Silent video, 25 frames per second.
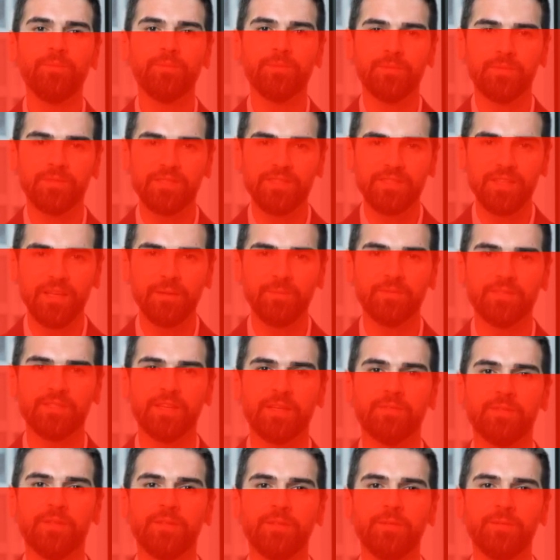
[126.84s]
Step
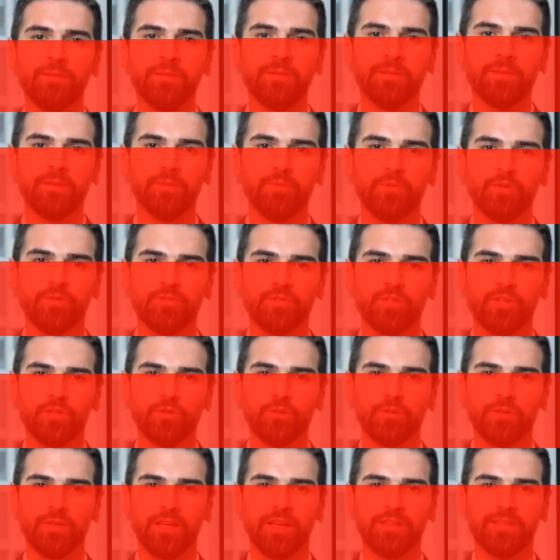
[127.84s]
7.
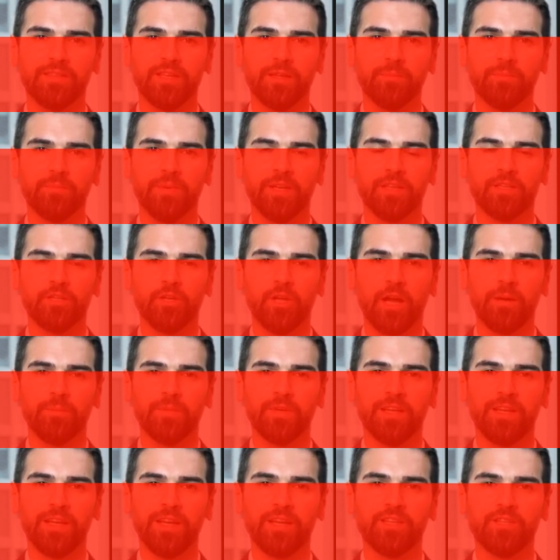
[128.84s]
Review and submit your
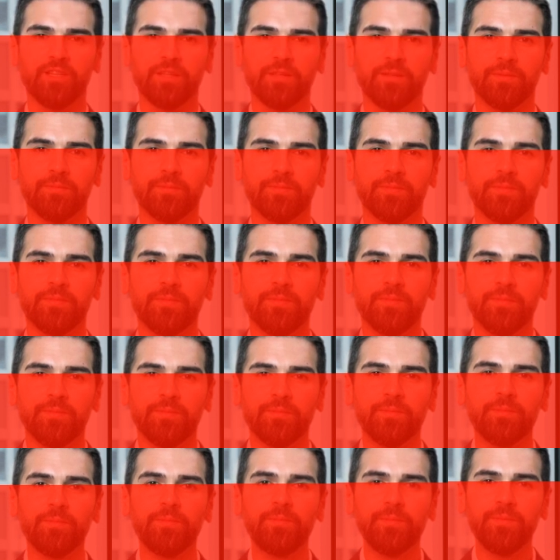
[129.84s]
application.
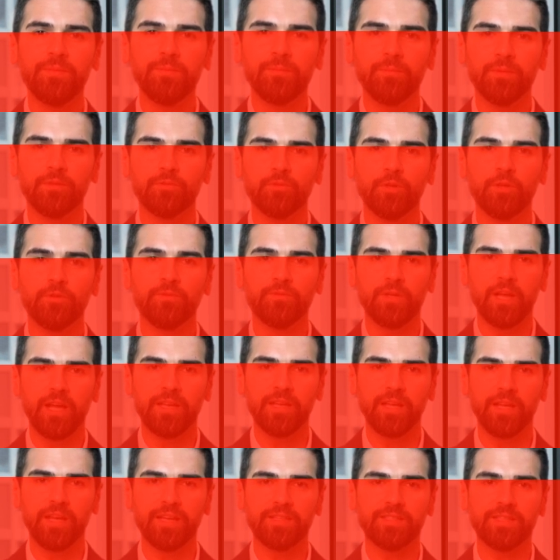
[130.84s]
Before
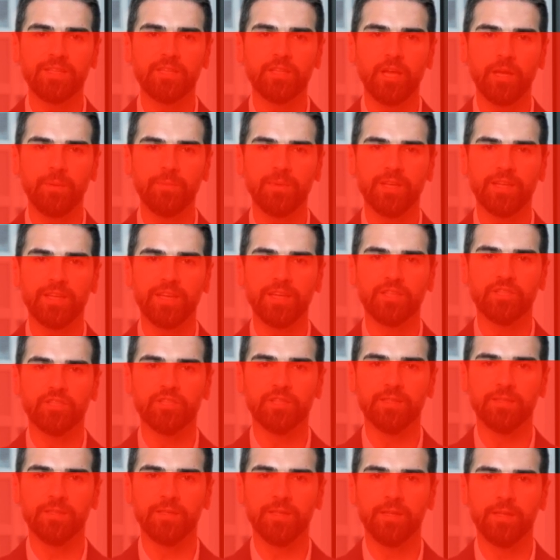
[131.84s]
finalizing your
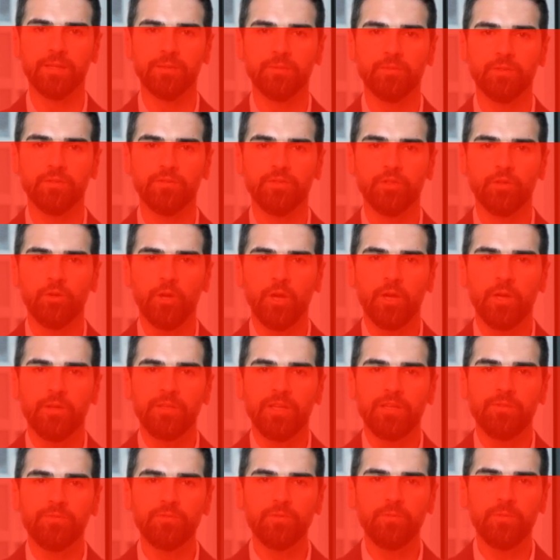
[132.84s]
application, review all
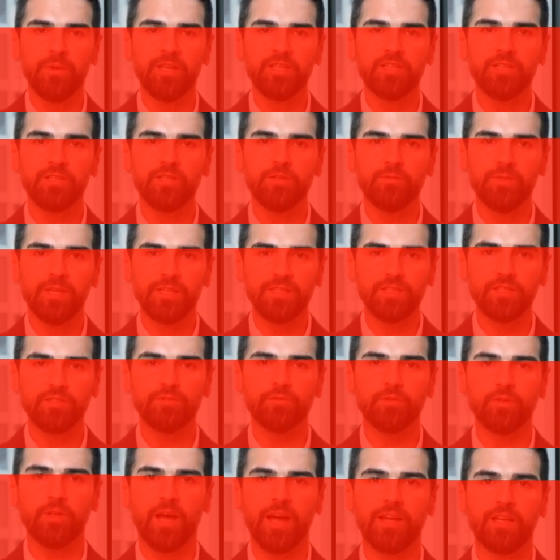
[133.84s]
the information you've entered
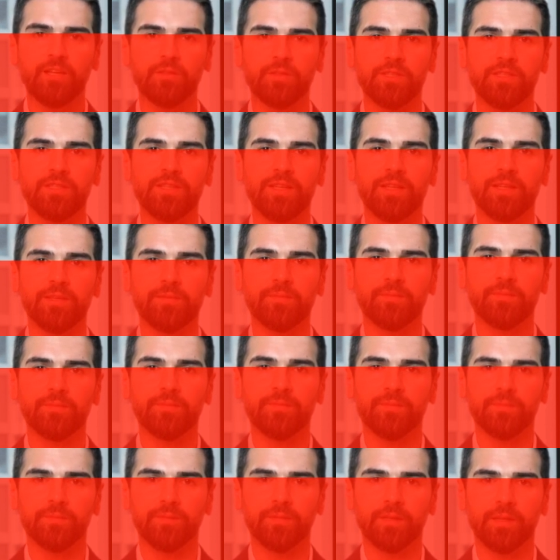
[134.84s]
for accuracy.
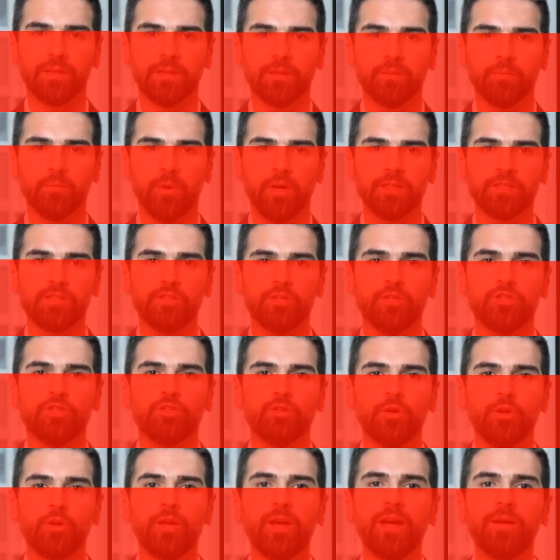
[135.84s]
Once you're
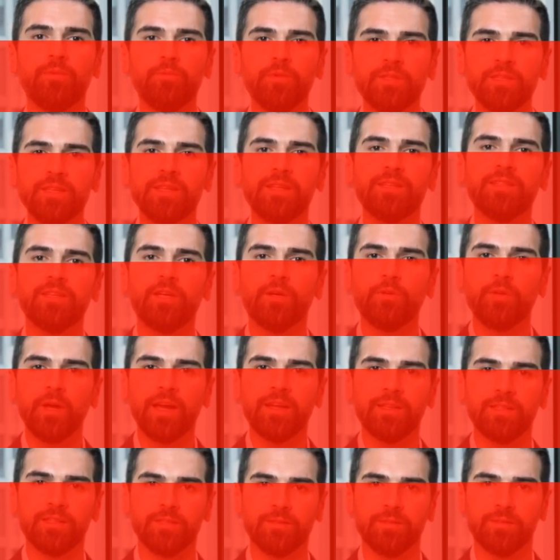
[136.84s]
sure everything is
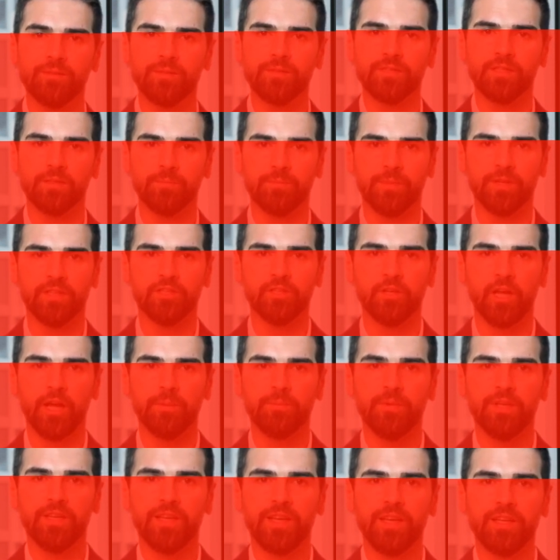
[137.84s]
correct, submit your
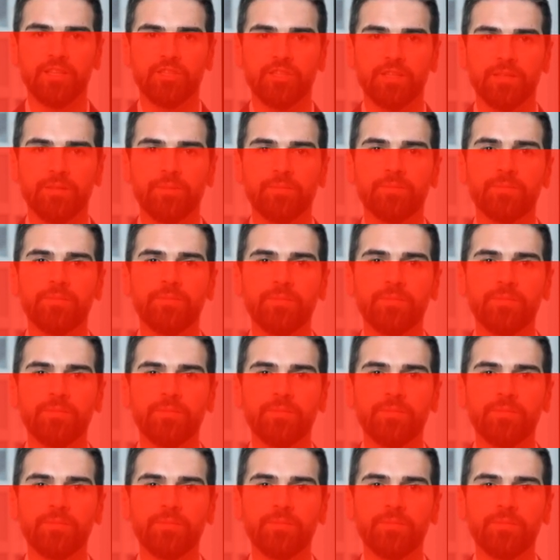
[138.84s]
application.